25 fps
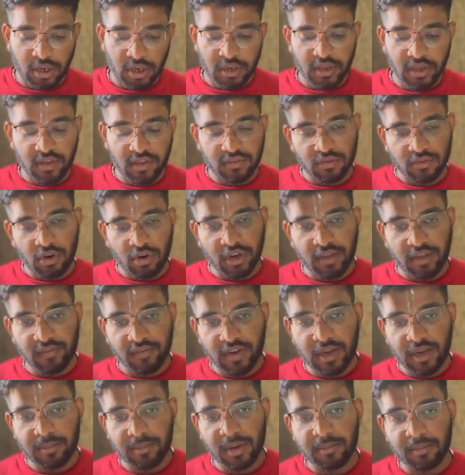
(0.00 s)
is not
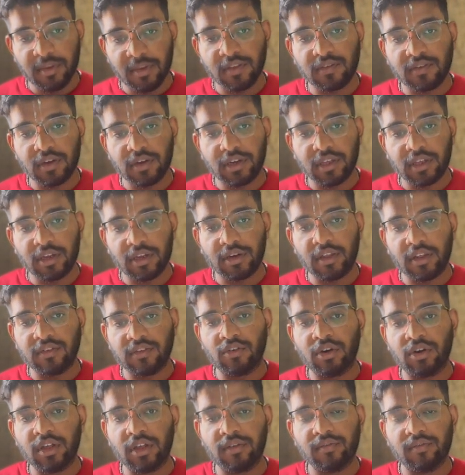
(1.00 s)
available, means it does
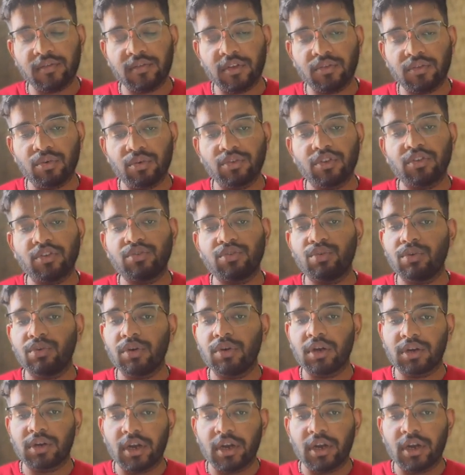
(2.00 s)
not have resources to